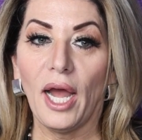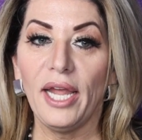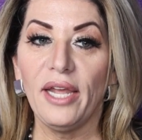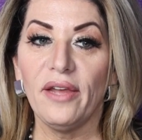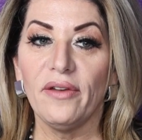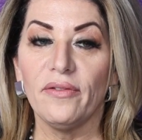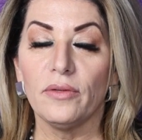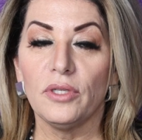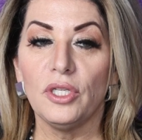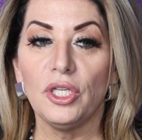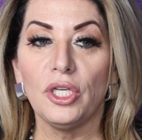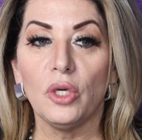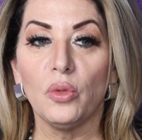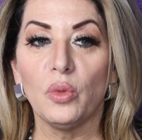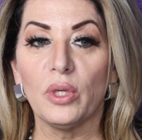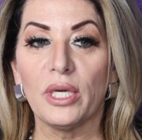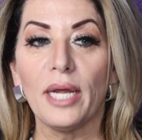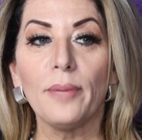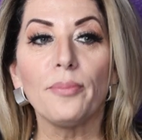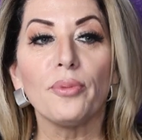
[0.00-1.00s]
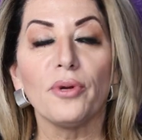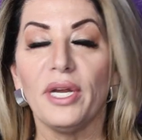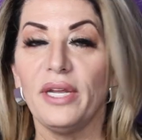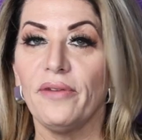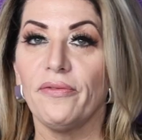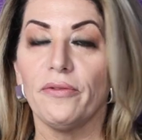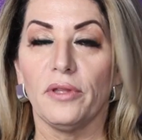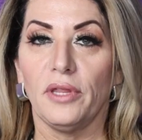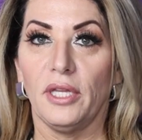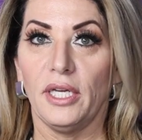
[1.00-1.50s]
have, you know, when I pray
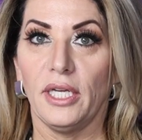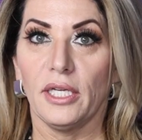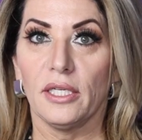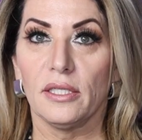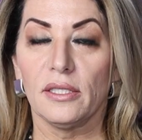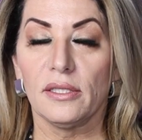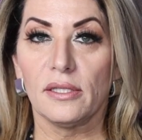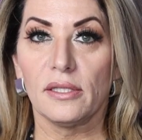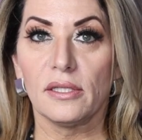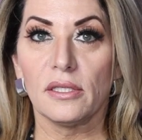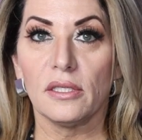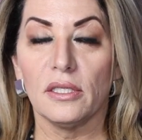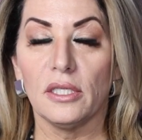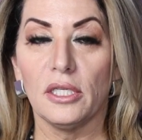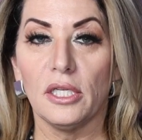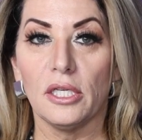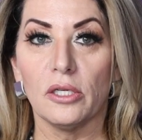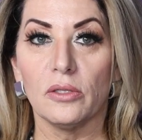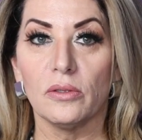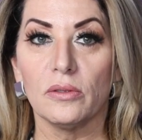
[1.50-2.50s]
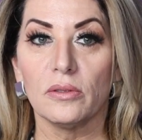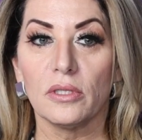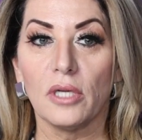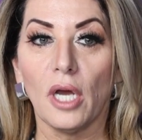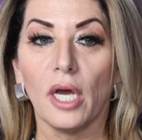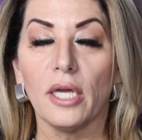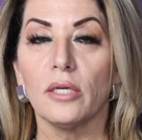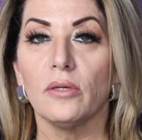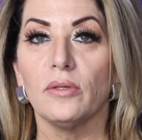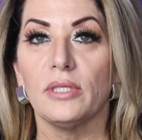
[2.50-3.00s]
for things, you know,
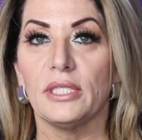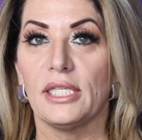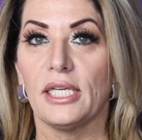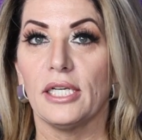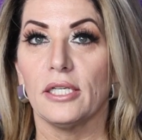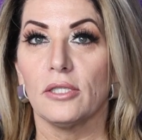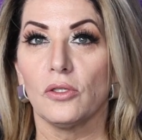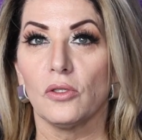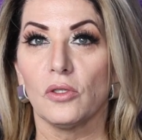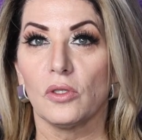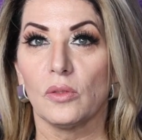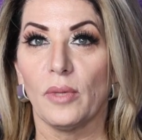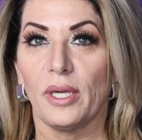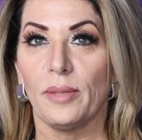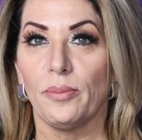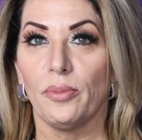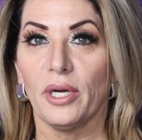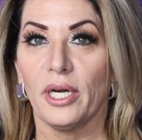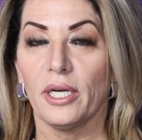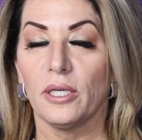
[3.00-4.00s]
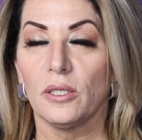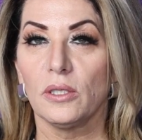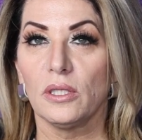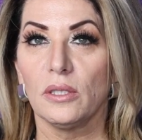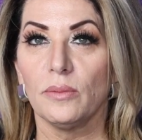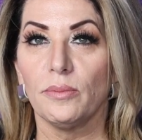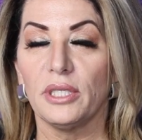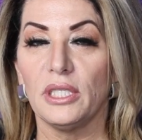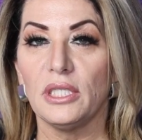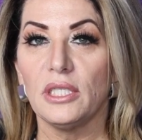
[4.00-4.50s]
God always answers my
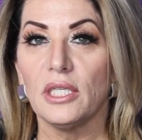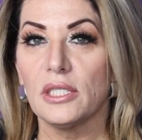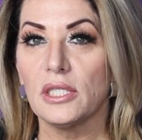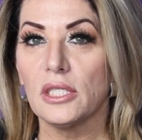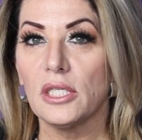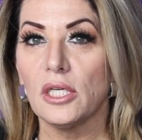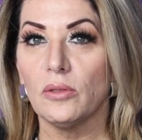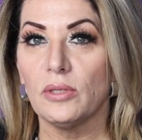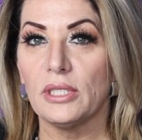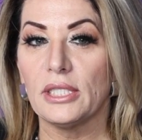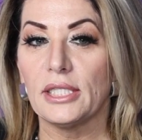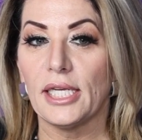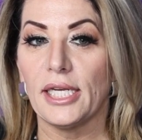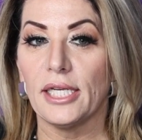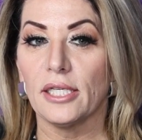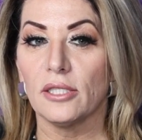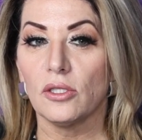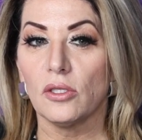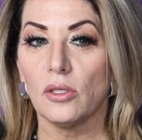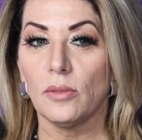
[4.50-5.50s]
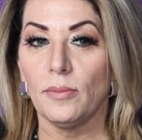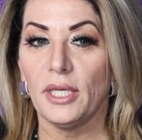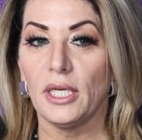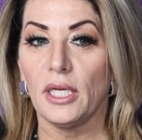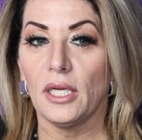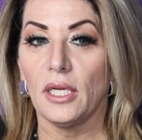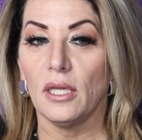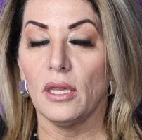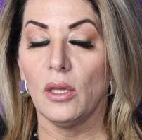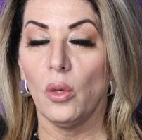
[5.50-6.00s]
prayers, but he doesn't always answer
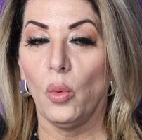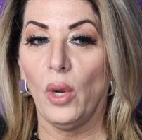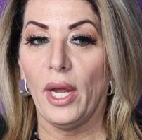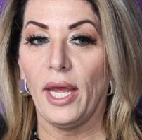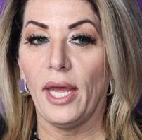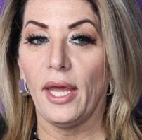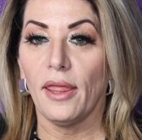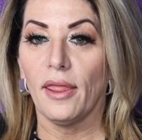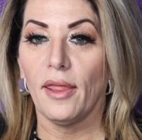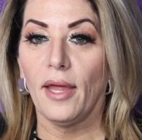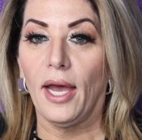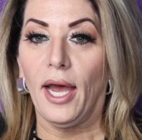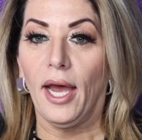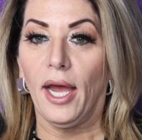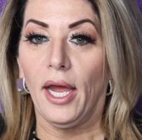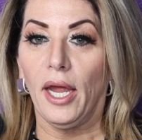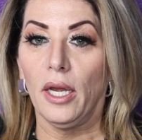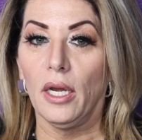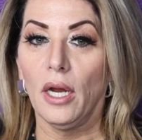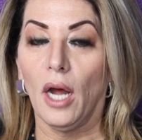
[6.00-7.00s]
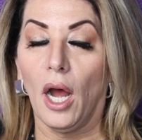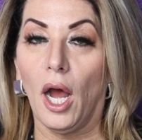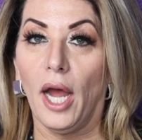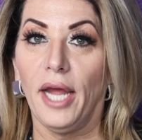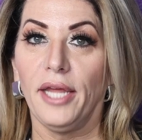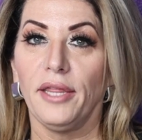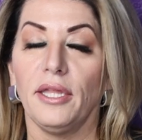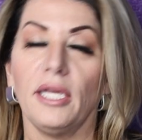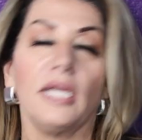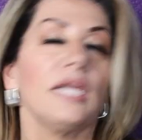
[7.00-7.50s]
me in the way that
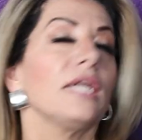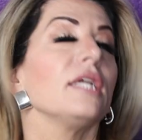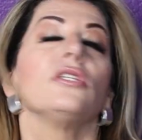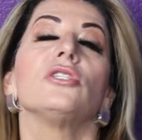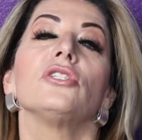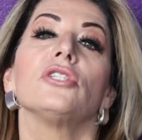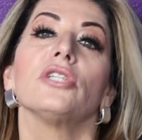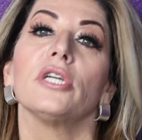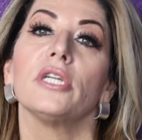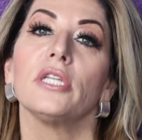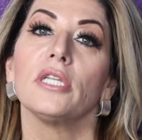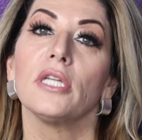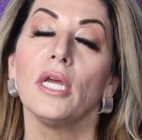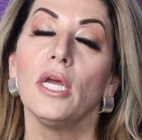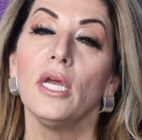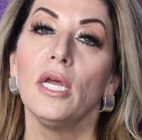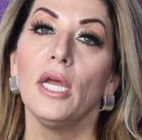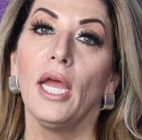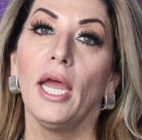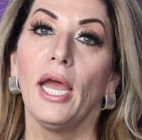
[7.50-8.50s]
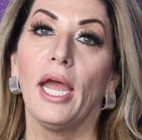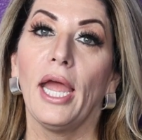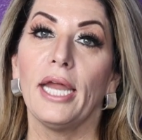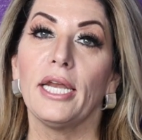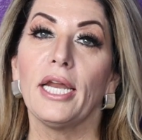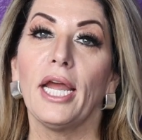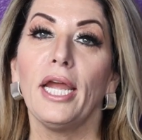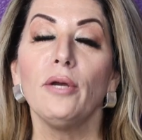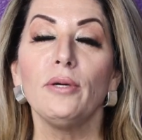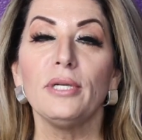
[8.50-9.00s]
I think he should.
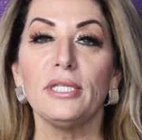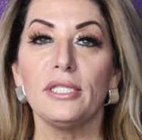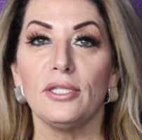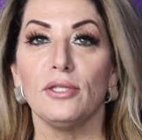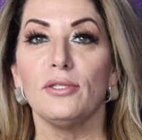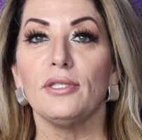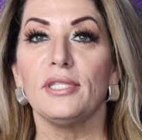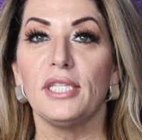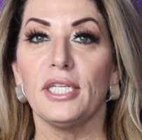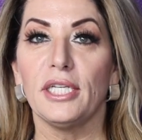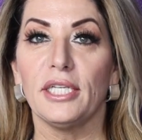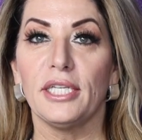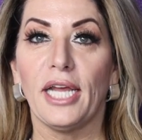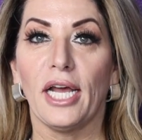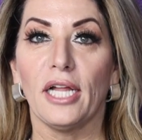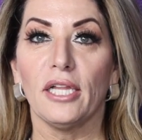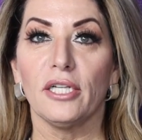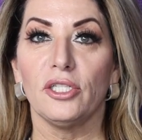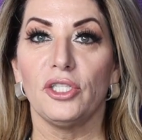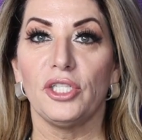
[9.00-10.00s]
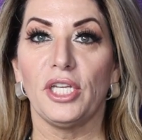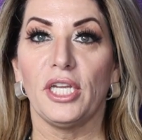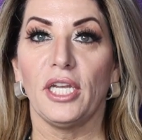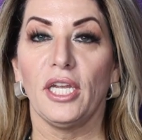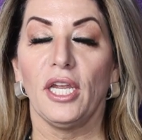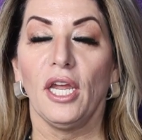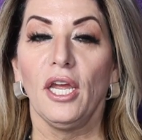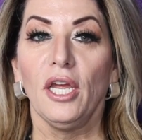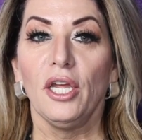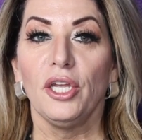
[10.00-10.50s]
And I always use the
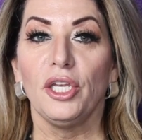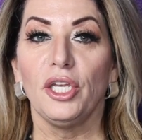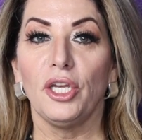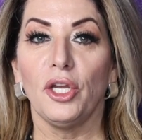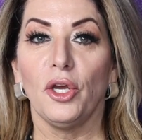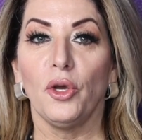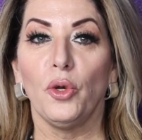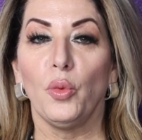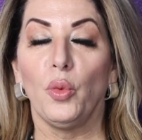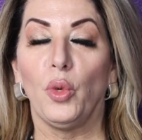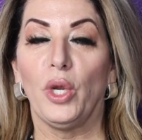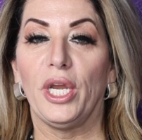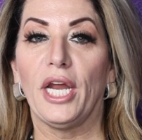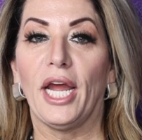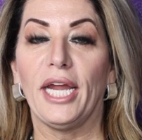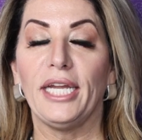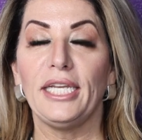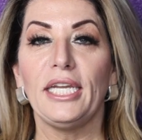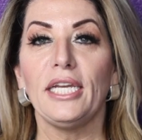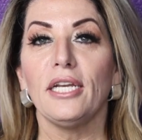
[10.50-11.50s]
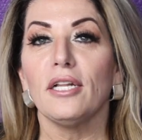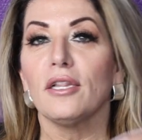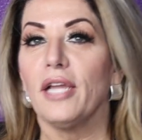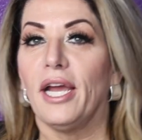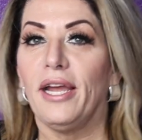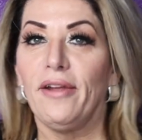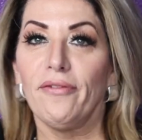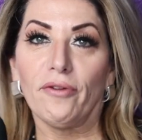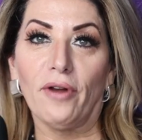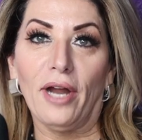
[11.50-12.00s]
analogy, you know, when I need a
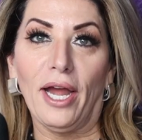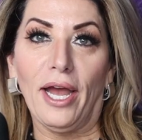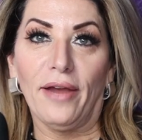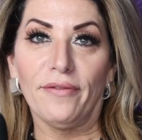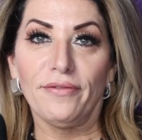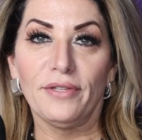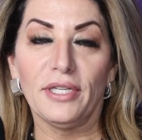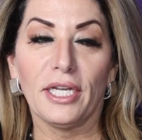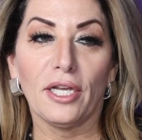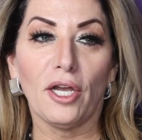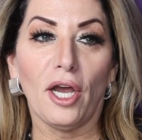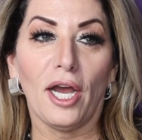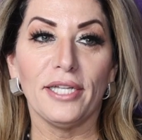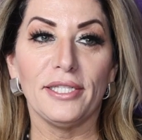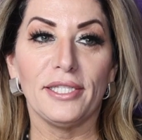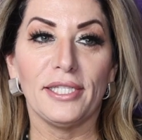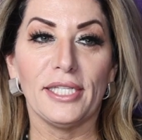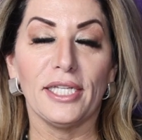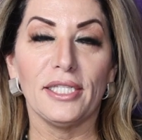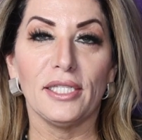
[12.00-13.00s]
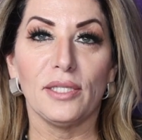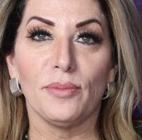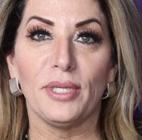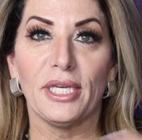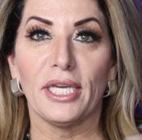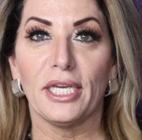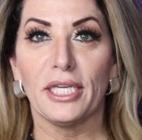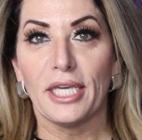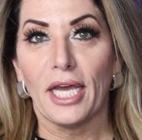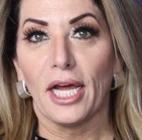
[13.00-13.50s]
life raft and God sends
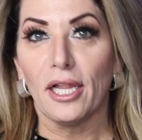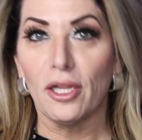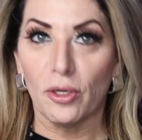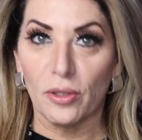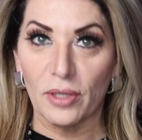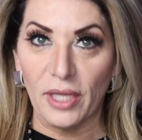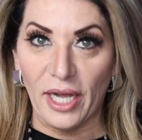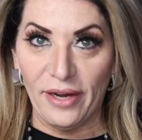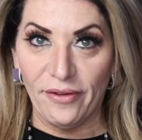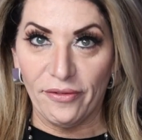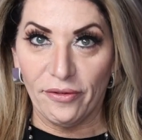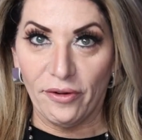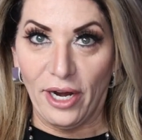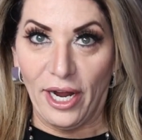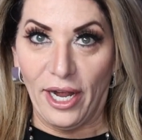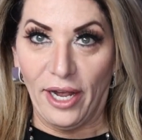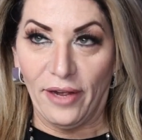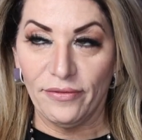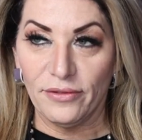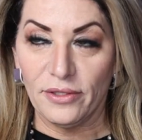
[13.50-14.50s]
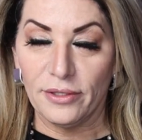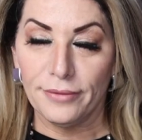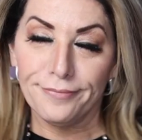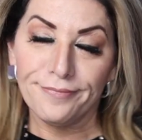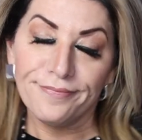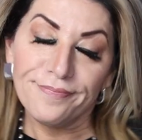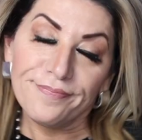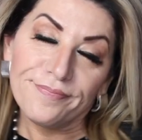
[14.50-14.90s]
me a yellow life raft,